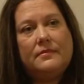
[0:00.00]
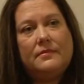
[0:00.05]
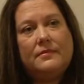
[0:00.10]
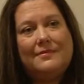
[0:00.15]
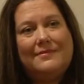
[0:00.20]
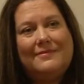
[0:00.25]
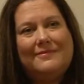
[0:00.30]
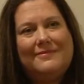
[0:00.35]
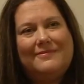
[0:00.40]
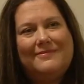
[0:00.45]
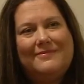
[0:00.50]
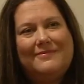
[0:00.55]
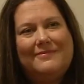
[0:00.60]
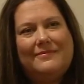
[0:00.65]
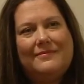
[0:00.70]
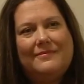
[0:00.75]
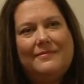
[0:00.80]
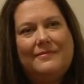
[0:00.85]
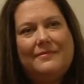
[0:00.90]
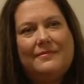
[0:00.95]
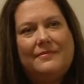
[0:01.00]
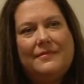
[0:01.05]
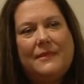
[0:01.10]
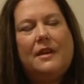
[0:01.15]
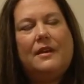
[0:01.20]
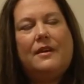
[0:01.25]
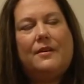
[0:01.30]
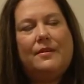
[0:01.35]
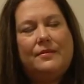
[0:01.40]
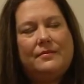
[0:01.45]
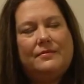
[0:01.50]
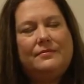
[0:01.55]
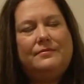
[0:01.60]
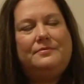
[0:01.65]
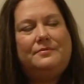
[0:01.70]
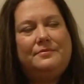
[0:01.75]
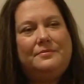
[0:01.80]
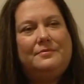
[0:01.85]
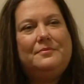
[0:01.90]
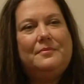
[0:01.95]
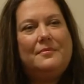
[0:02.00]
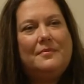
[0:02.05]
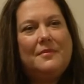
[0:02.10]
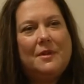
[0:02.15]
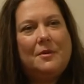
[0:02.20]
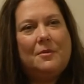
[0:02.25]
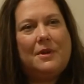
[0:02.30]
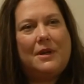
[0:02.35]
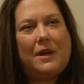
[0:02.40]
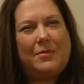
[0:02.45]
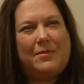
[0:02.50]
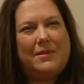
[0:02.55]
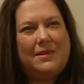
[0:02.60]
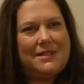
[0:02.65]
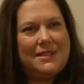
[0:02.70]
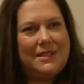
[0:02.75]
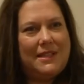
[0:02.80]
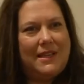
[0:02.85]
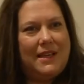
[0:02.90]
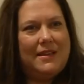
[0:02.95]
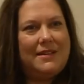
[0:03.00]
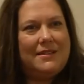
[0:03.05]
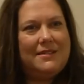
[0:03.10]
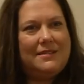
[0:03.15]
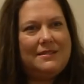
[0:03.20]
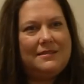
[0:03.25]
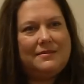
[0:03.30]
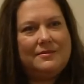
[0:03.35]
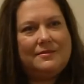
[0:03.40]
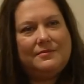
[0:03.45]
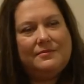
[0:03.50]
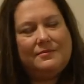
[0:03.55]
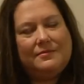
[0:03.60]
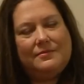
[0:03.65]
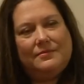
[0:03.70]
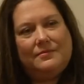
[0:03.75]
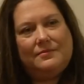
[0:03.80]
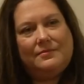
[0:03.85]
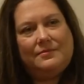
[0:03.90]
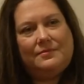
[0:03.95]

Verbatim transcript: interviewers are trained to interview children as young as two years old.